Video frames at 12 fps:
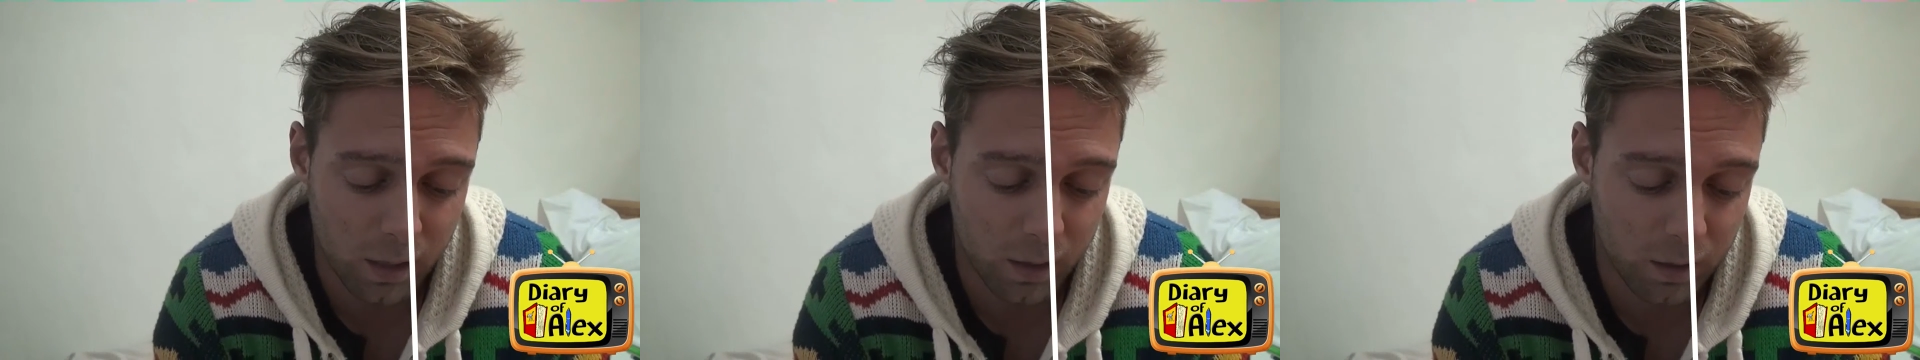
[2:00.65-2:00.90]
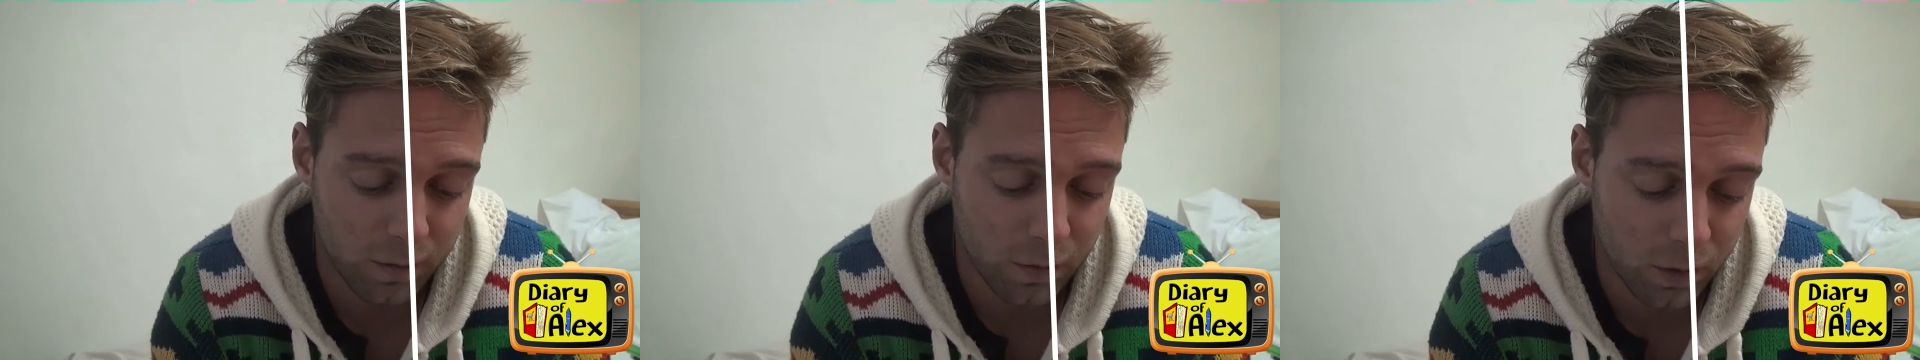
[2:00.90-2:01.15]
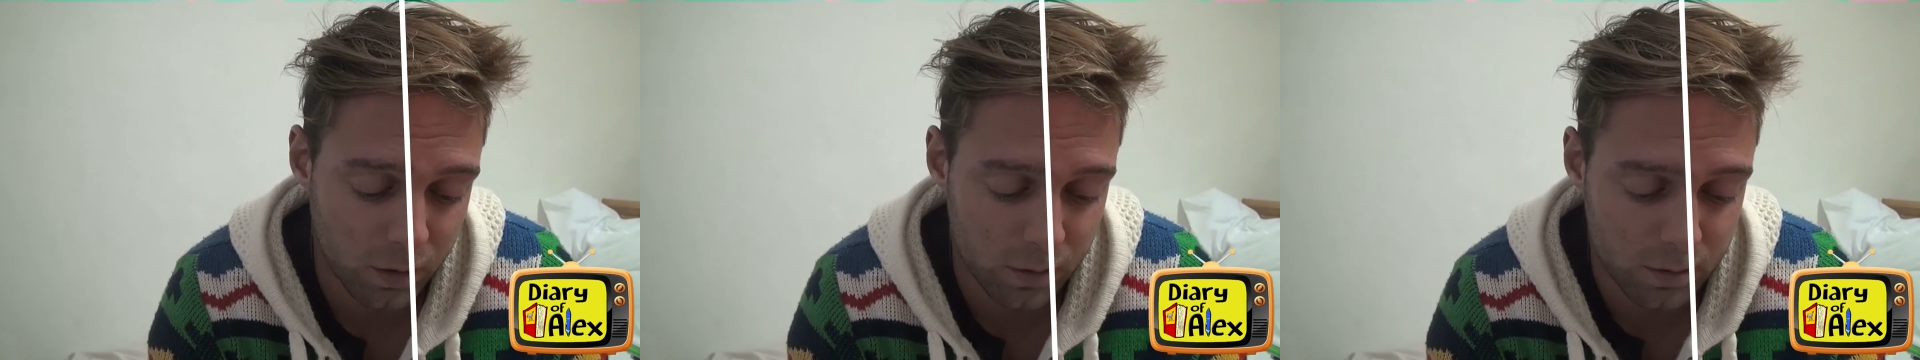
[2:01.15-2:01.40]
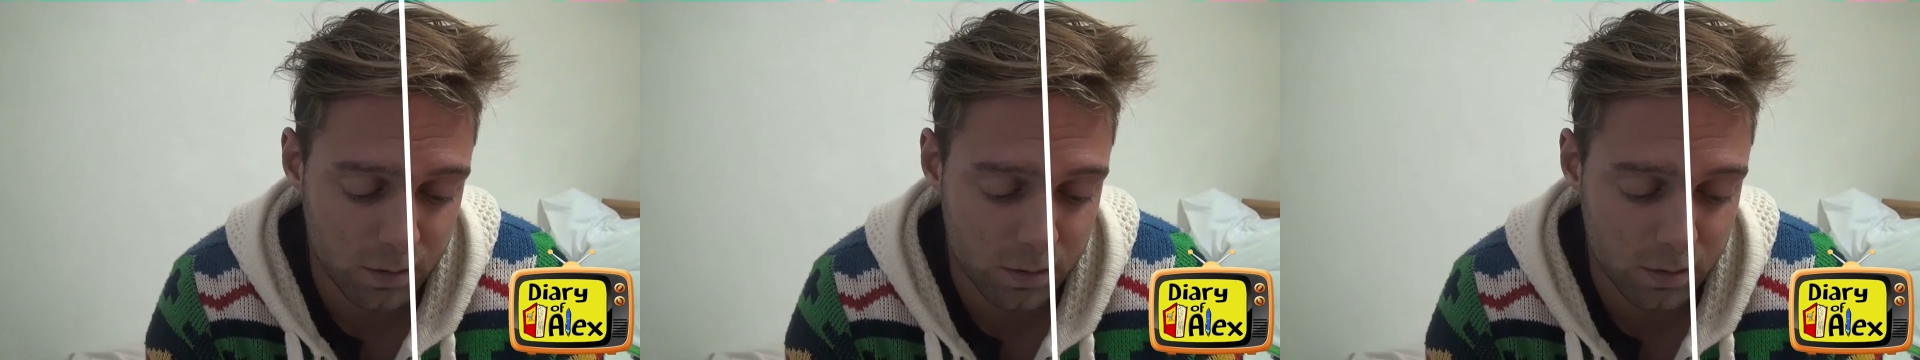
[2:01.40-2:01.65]
It
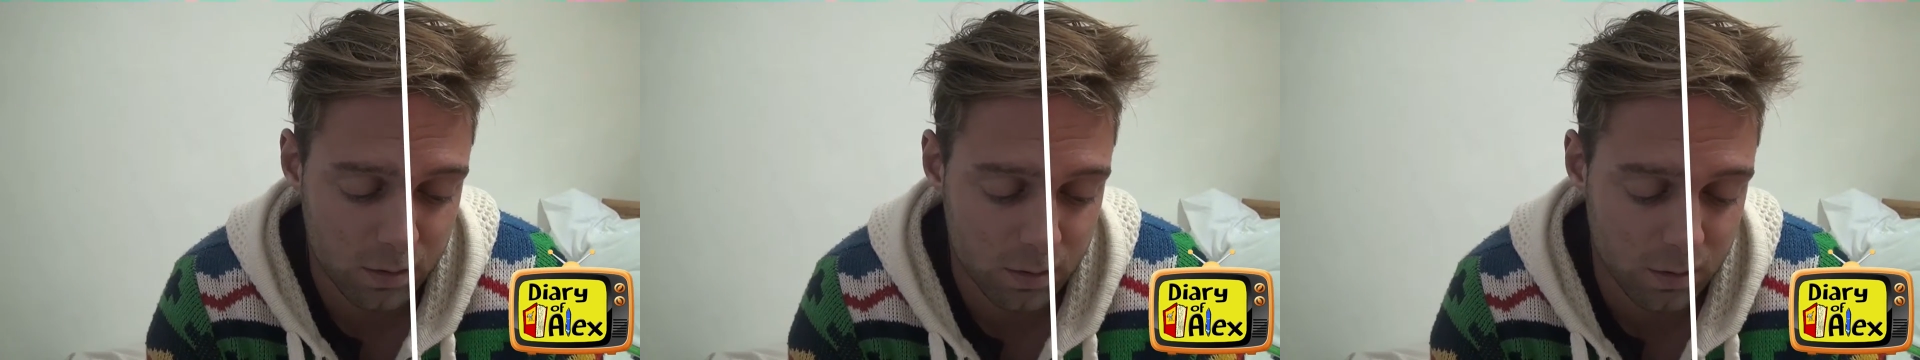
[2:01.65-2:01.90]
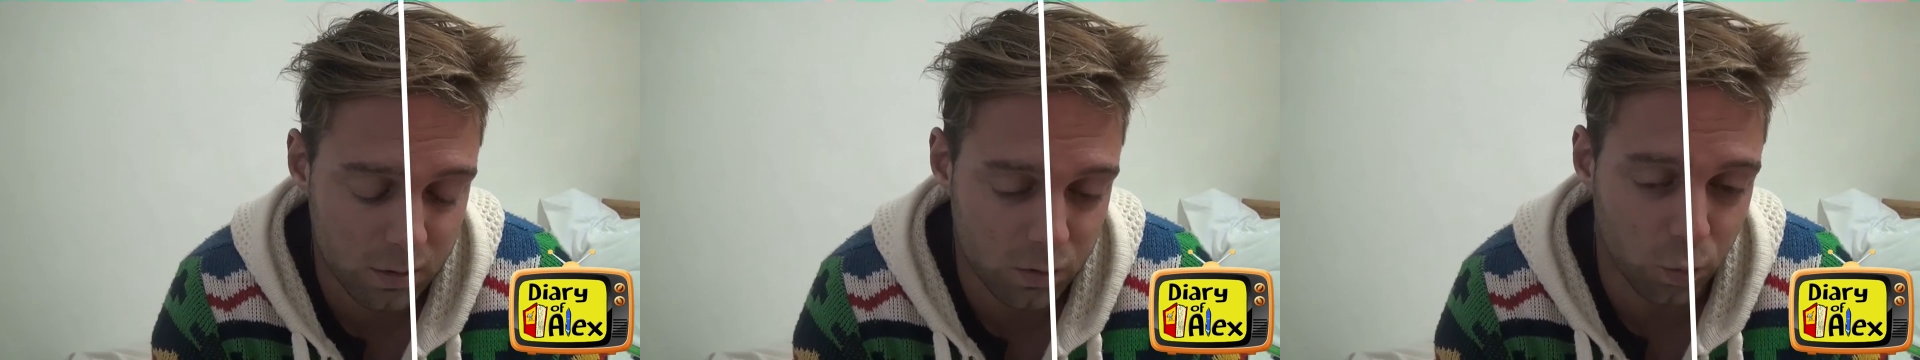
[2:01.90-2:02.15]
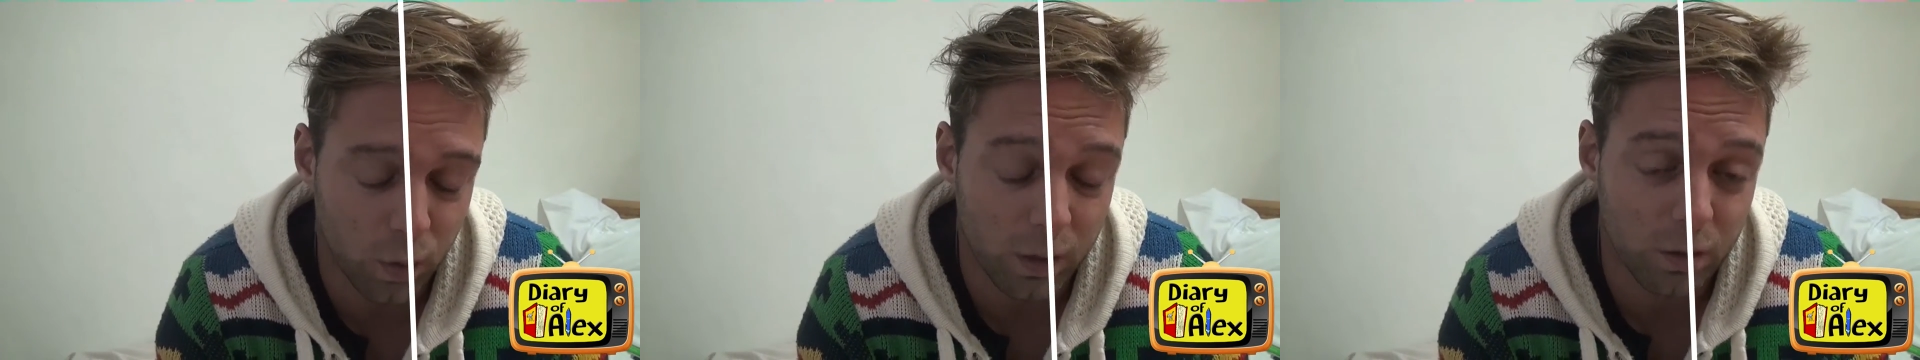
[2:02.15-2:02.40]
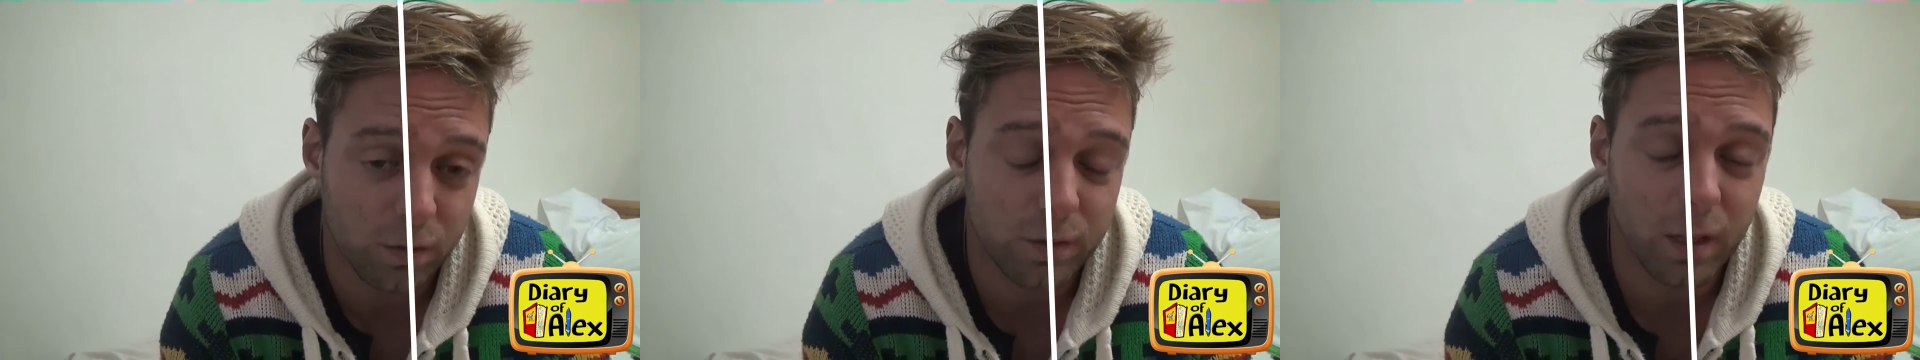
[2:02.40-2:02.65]
was one of